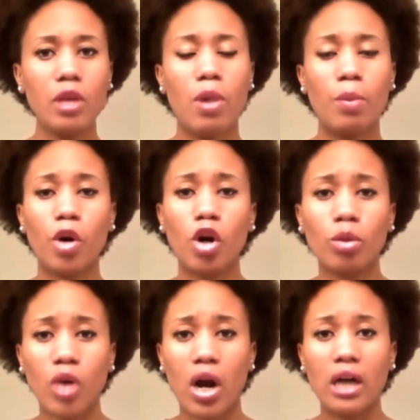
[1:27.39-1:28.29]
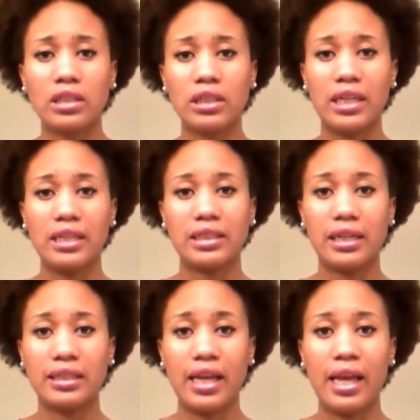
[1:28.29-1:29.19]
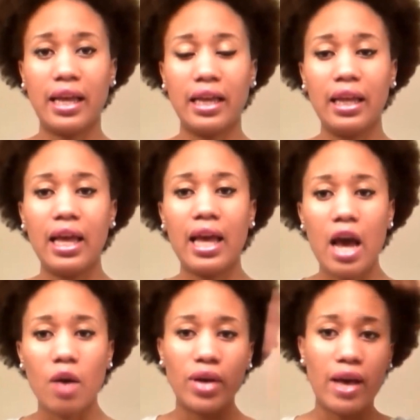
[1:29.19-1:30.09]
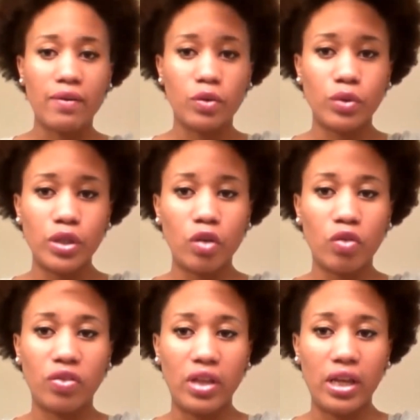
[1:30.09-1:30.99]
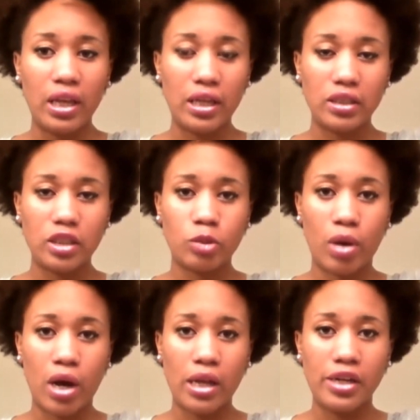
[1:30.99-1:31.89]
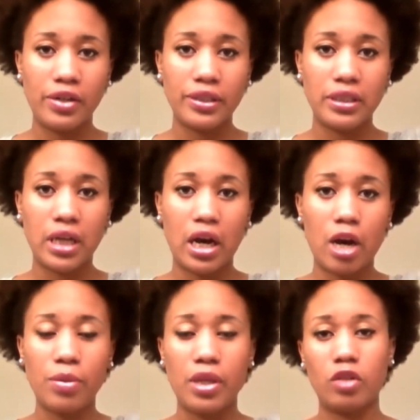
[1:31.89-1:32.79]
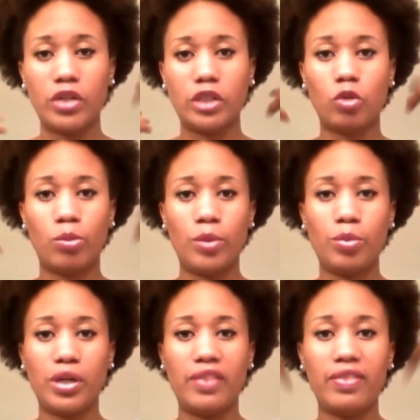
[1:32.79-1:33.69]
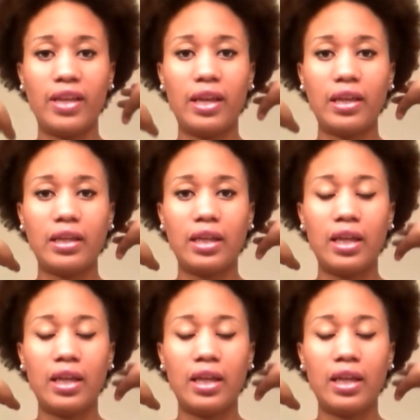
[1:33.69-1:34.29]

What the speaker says: my perm rods and things like that, I will have a real thin spot here in the top, and the rest will be pretty thick.